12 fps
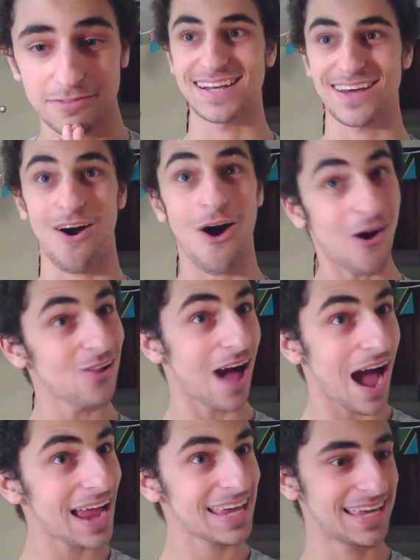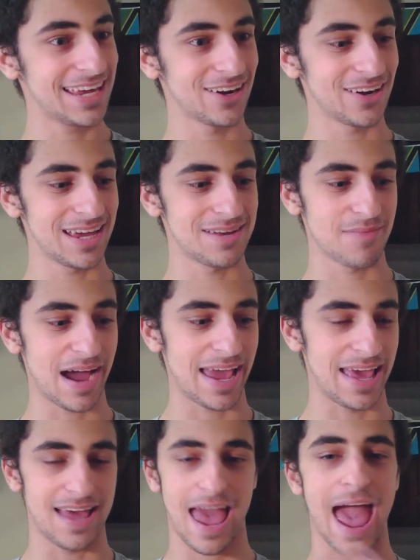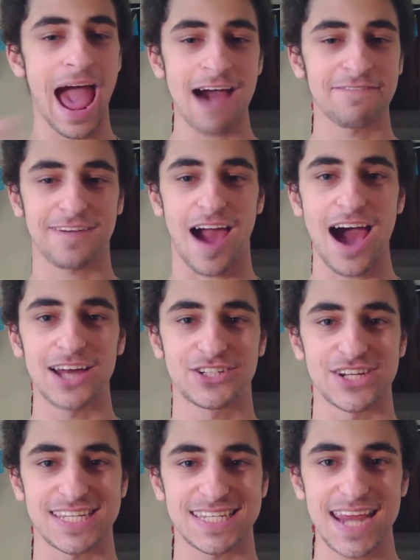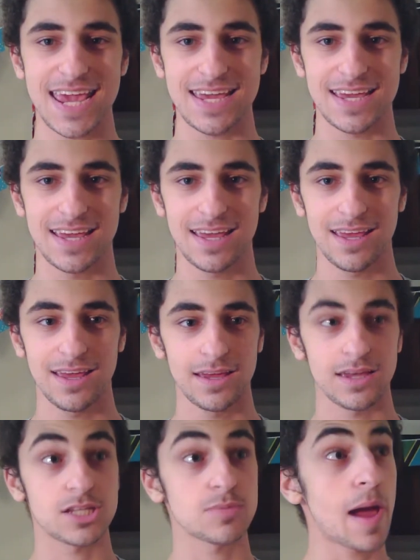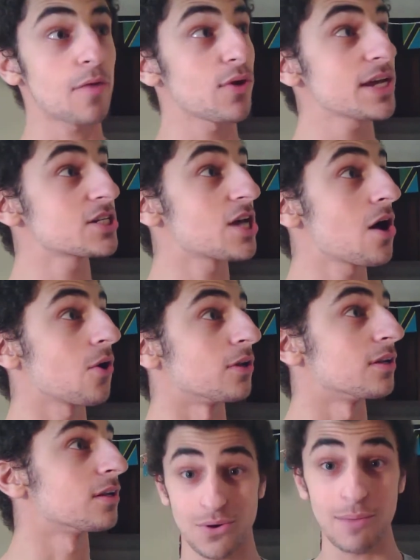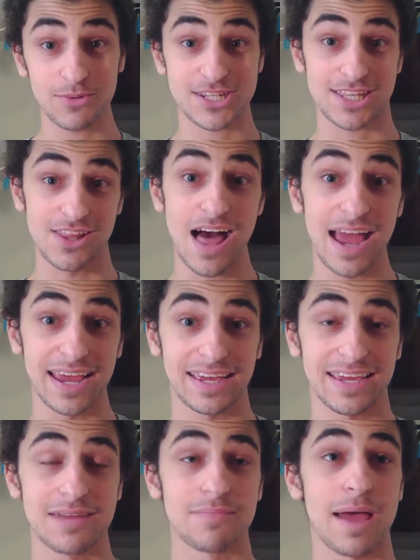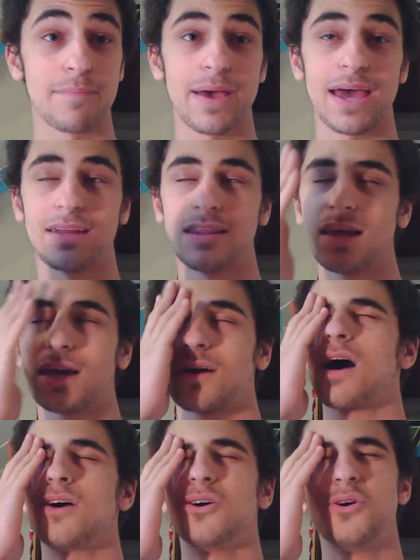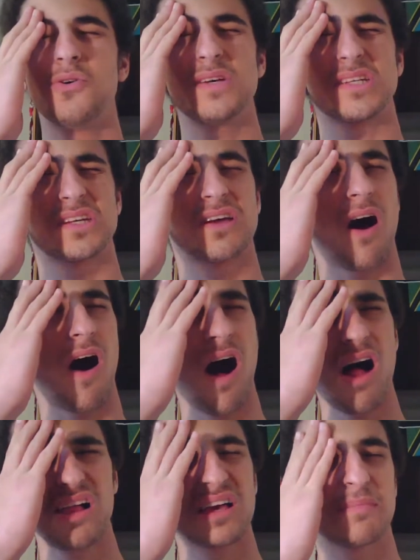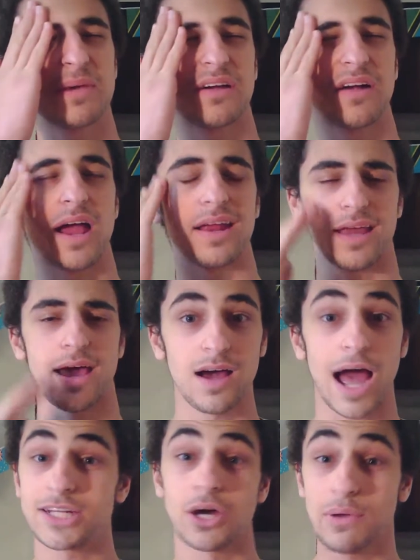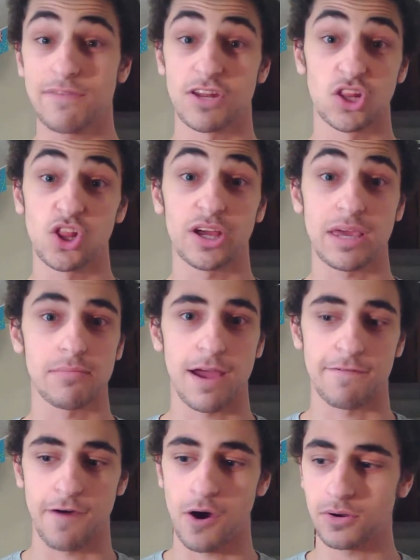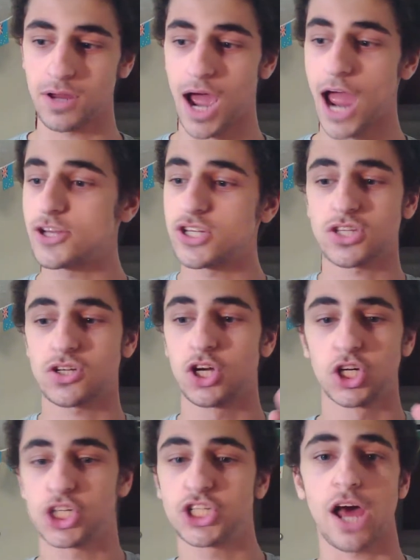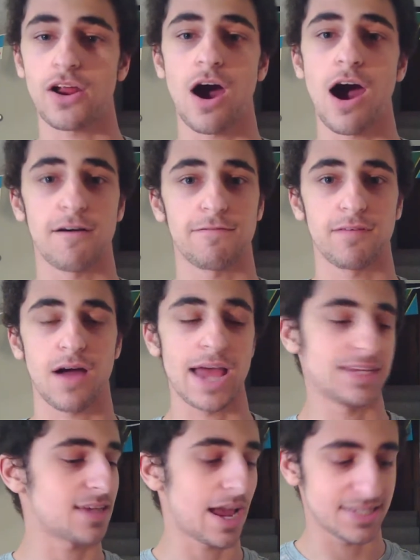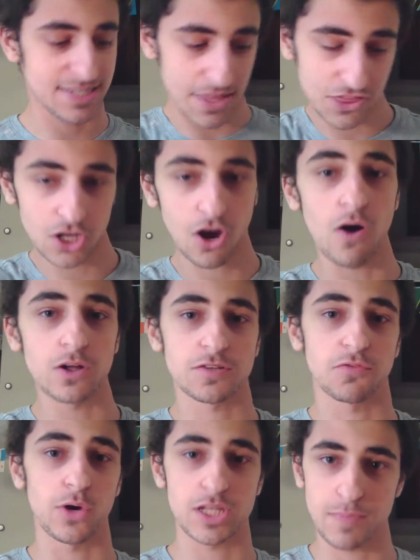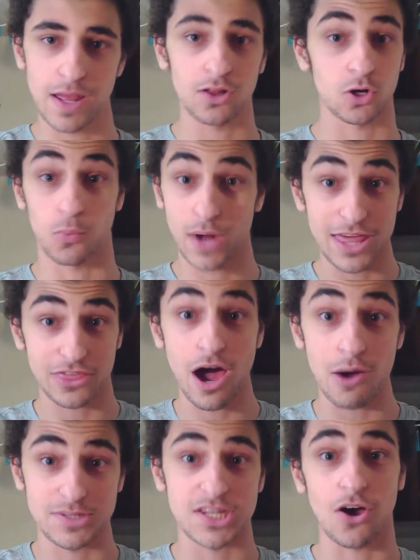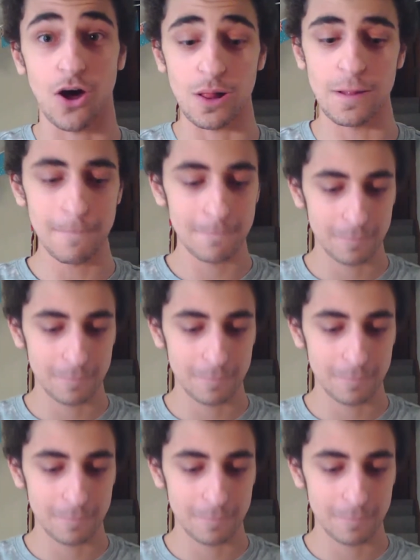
And all I hear in my half-conscious state is my ringtone. I'm just lying in my bed like, who is calling me right now? I don't even look at my phone, I just shut it off. I send the call to voicemail, or what I thought was a call,